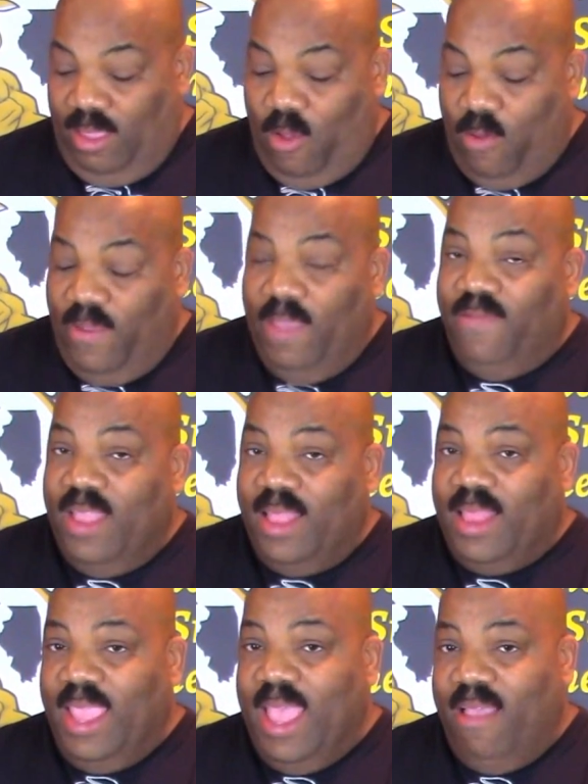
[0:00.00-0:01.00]
So if
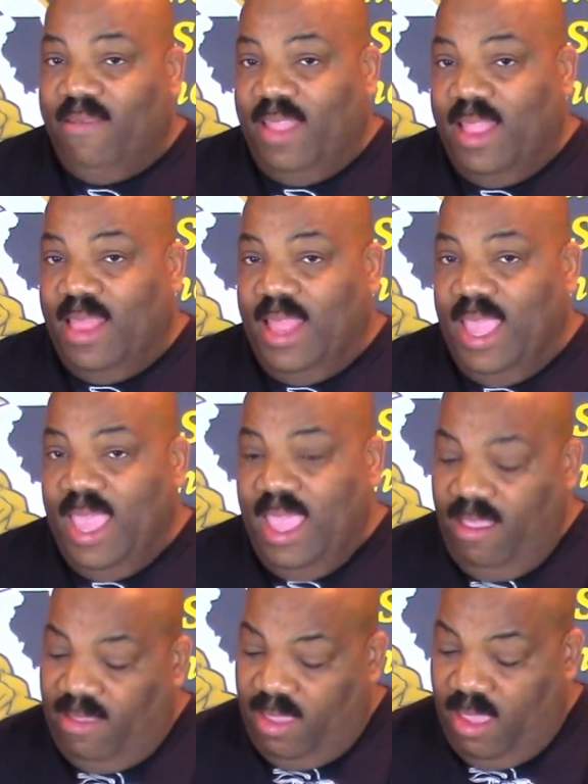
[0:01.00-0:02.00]
nothing else, then
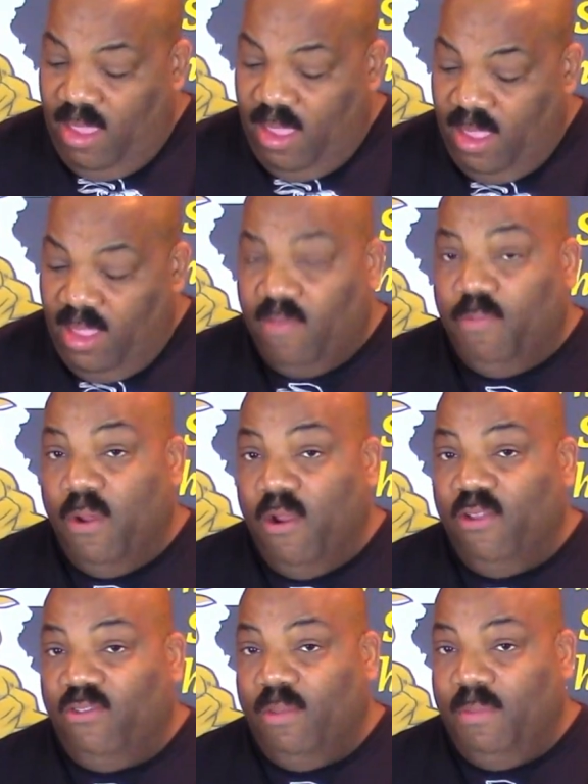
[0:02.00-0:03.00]
these this
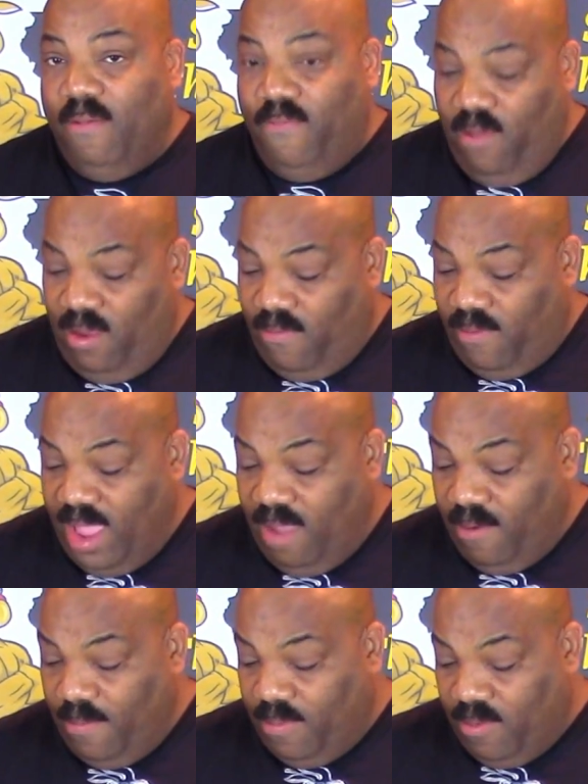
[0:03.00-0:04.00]
bird should be full of
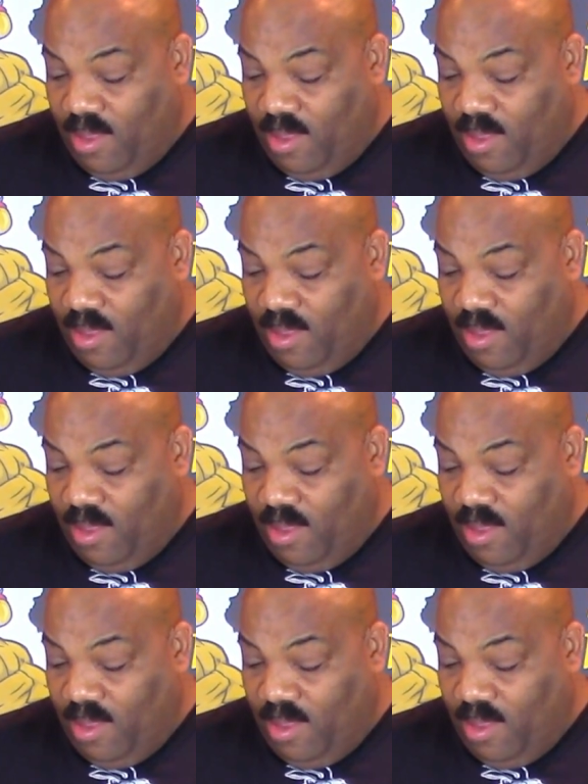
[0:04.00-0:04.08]
flavor.